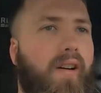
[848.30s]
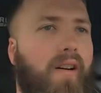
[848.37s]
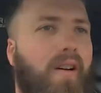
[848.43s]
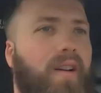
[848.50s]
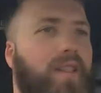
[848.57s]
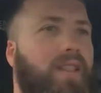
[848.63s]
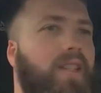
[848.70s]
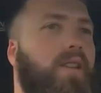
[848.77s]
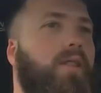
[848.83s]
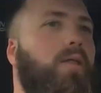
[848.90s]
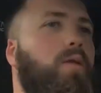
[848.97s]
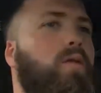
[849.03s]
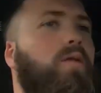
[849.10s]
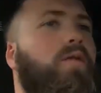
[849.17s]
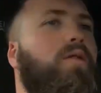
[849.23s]
I do
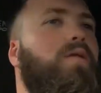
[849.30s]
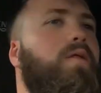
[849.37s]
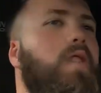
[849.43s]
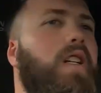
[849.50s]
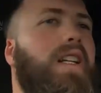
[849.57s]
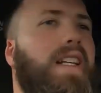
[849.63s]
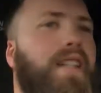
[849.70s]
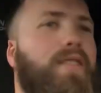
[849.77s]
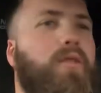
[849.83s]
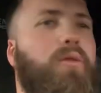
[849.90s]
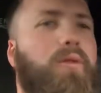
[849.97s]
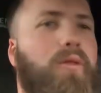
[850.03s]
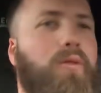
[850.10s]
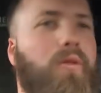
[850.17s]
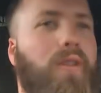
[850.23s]
really
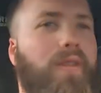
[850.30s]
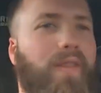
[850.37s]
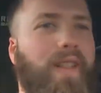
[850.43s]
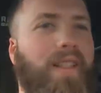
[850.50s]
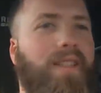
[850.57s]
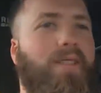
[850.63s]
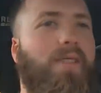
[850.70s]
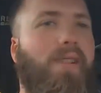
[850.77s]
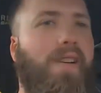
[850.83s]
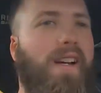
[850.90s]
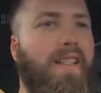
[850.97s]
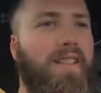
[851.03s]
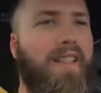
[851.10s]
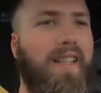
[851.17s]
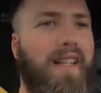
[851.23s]
enjoy driving this car,
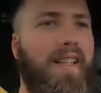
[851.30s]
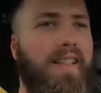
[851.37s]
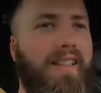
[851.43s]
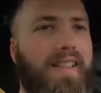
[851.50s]
actually.